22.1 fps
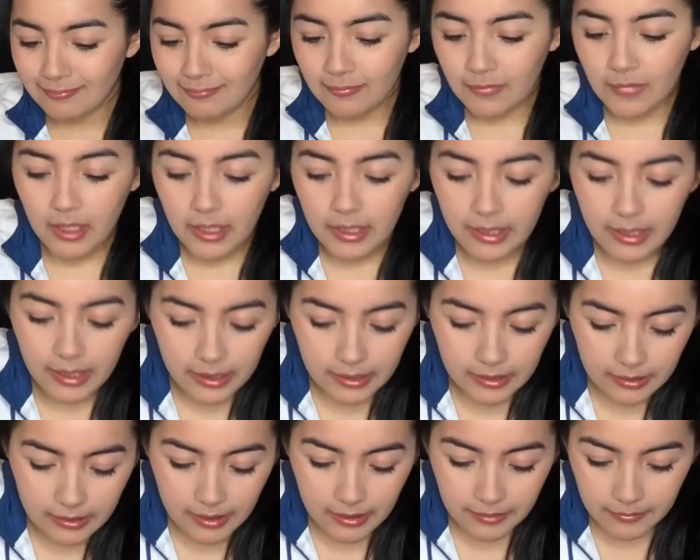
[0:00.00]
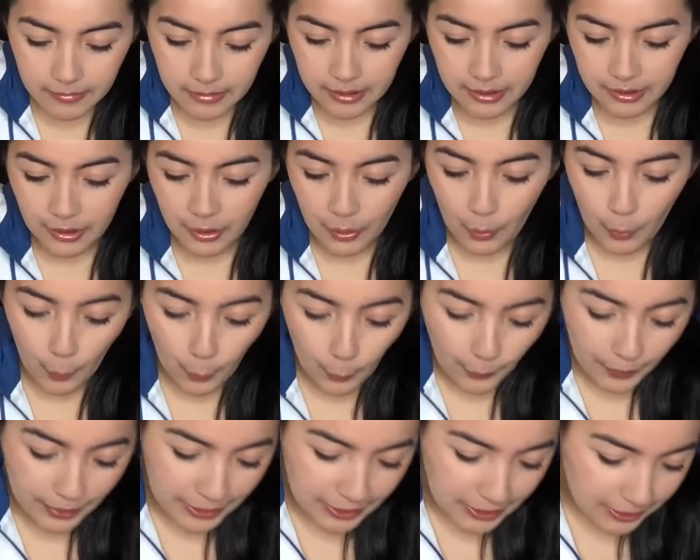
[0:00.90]
It came in a
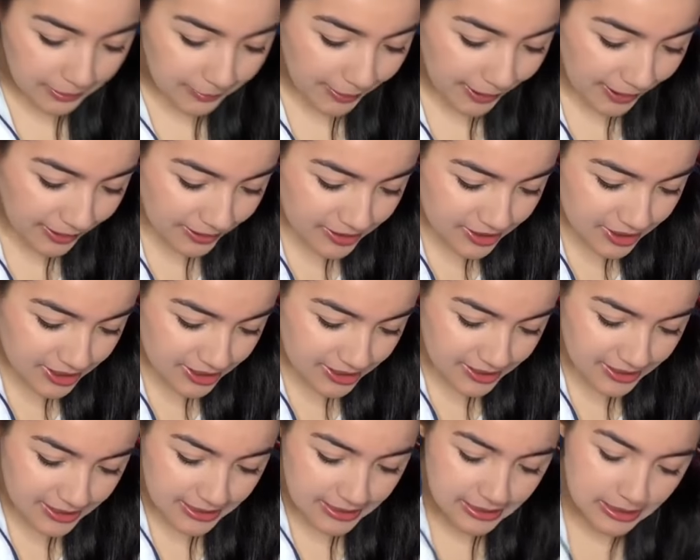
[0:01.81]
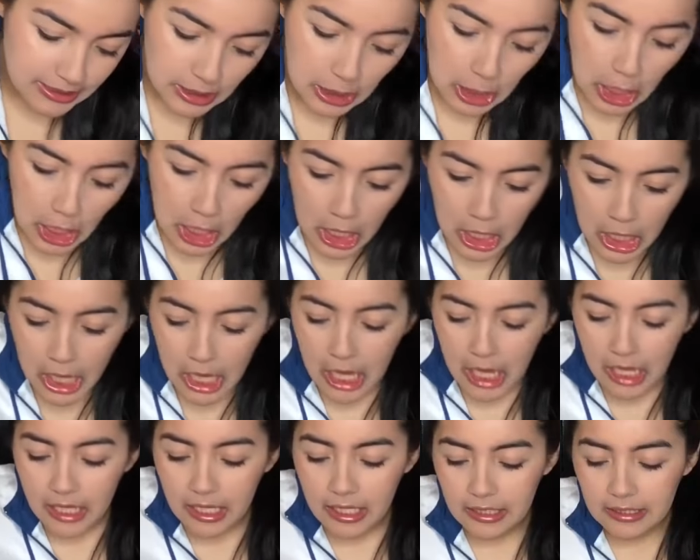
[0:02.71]
weird packaging.
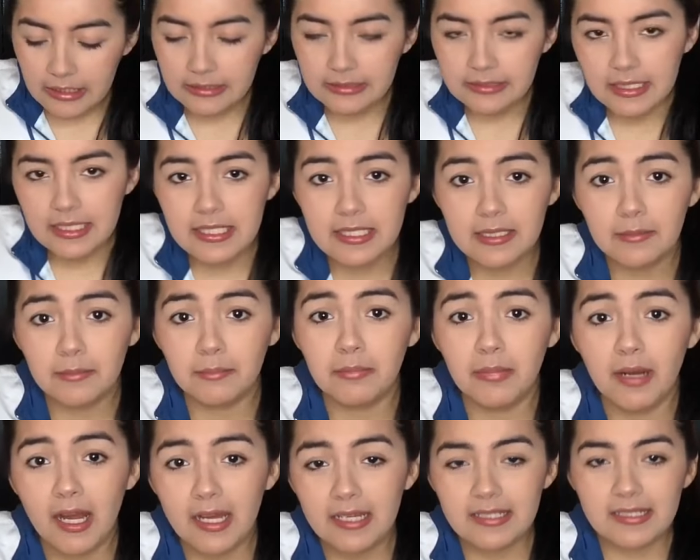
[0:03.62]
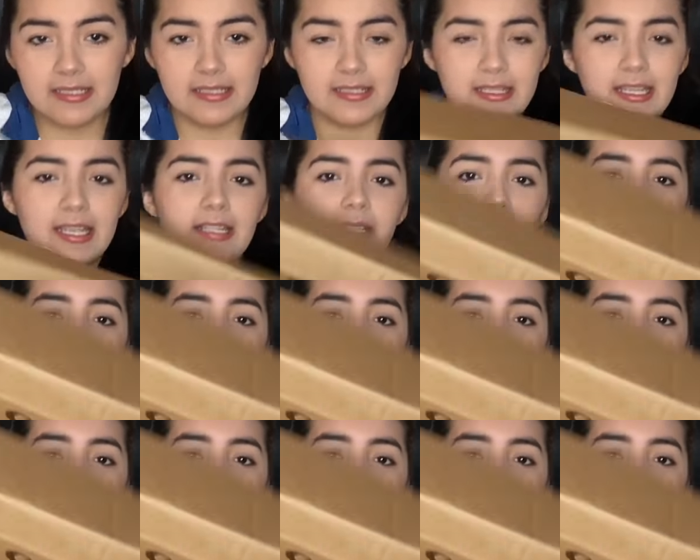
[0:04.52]
It's a box inside